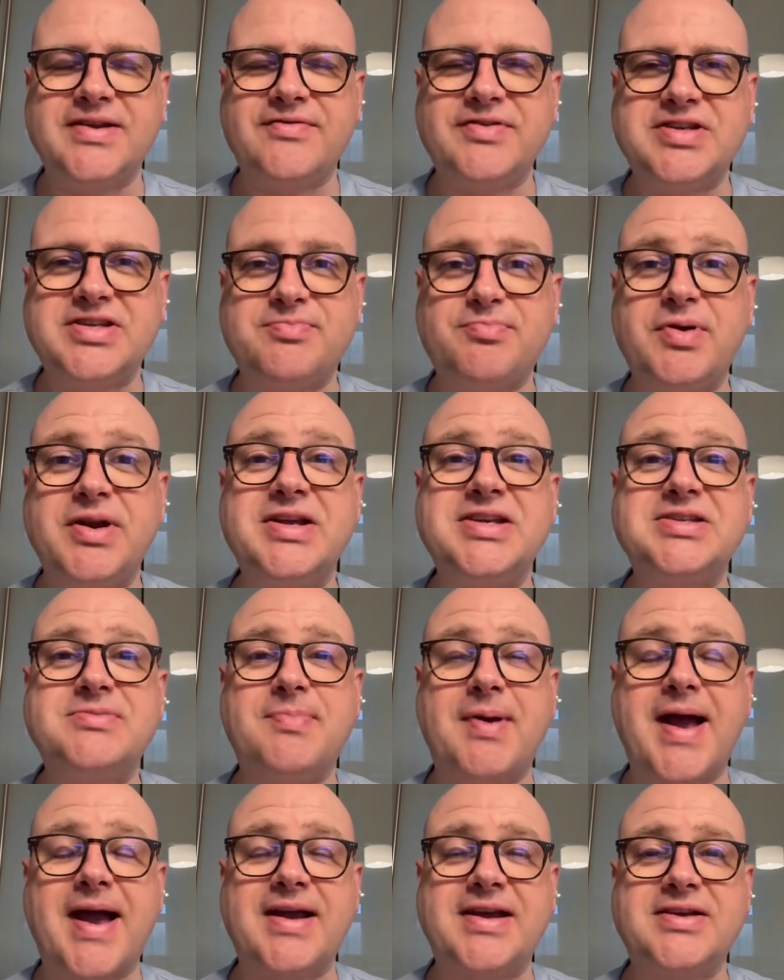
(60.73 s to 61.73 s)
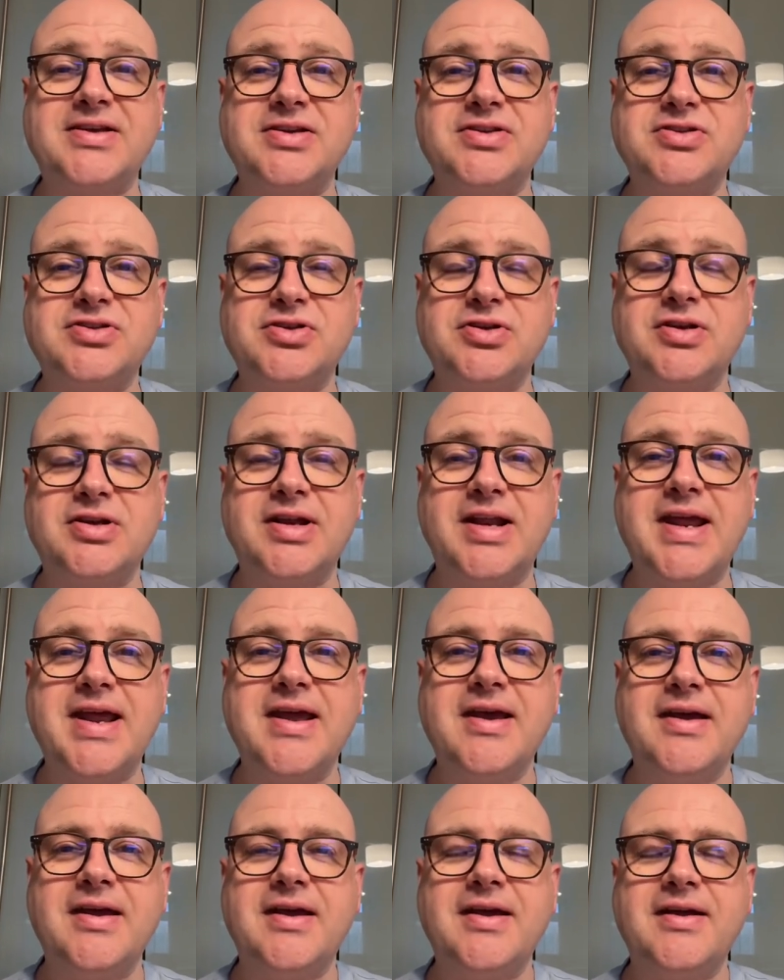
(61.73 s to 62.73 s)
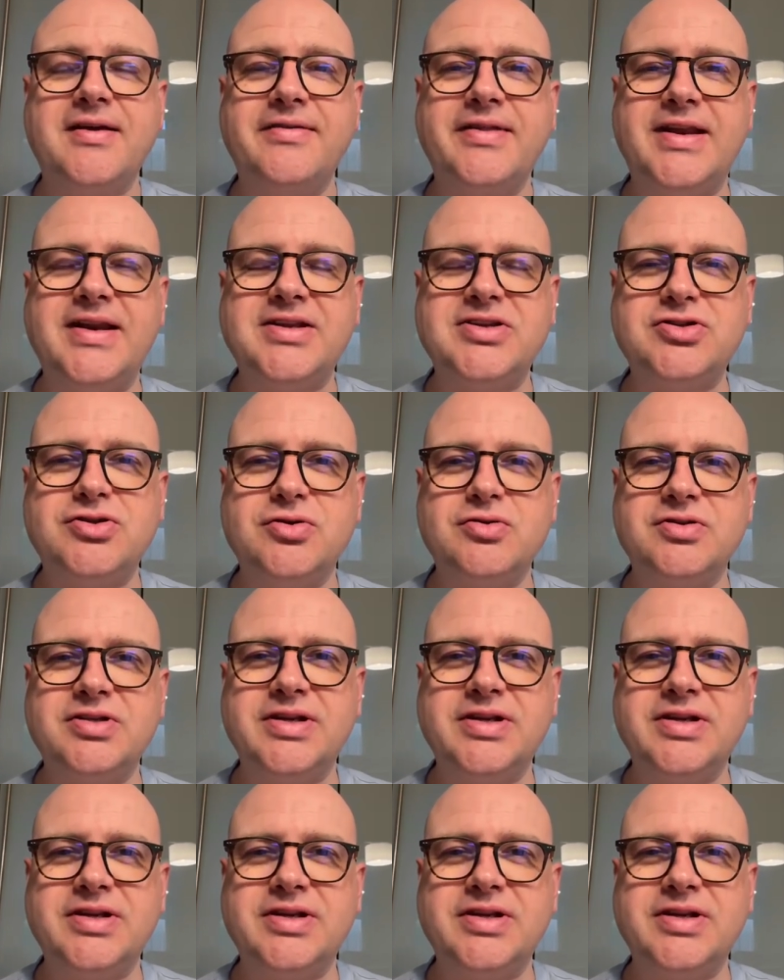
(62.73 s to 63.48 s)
If it springs back suddenly, then it's usually